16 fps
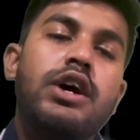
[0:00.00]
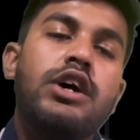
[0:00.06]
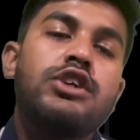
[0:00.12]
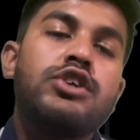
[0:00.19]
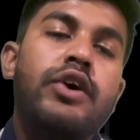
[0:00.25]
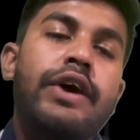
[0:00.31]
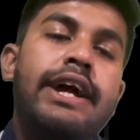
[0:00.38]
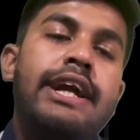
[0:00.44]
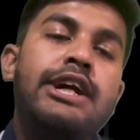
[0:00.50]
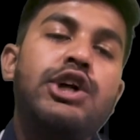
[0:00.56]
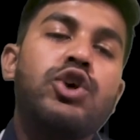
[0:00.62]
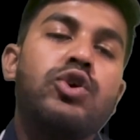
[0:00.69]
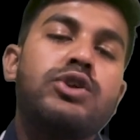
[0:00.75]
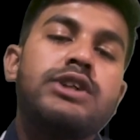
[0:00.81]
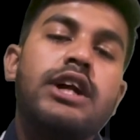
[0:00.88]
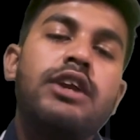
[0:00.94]
So in
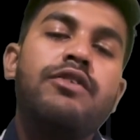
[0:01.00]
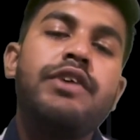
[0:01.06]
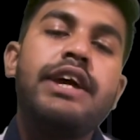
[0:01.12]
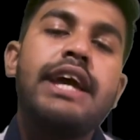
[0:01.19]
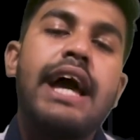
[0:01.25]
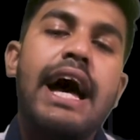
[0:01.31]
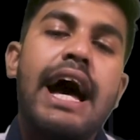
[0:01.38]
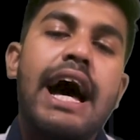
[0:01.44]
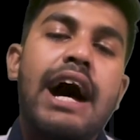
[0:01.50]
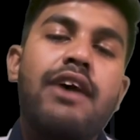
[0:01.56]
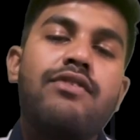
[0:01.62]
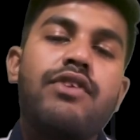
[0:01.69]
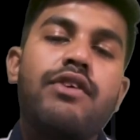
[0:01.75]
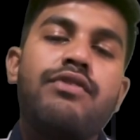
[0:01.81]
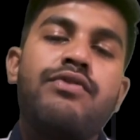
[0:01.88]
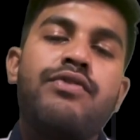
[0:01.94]
total we have
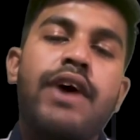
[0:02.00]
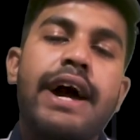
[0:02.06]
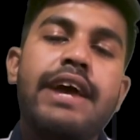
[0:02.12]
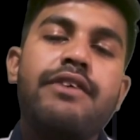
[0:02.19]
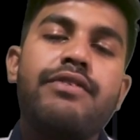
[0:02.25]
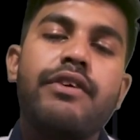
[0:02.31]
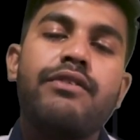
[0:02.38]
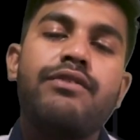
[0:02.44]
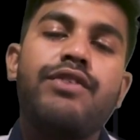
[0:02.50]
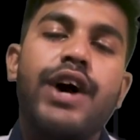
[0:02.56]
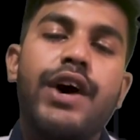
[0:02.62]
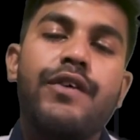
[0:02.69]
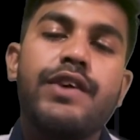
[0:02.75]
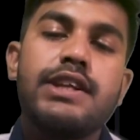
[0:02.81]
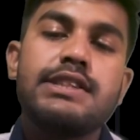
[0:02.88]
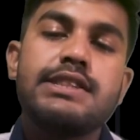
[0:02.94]
5
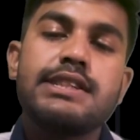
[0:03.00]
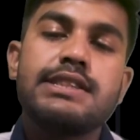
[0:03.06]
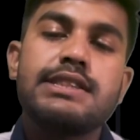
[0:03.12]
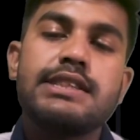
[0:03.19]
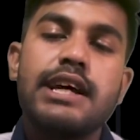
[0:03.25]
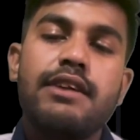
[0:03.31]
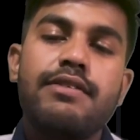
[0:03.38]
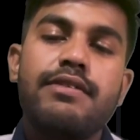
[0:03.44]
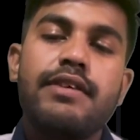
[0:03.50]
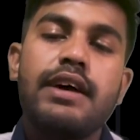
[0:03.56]
vowels itself.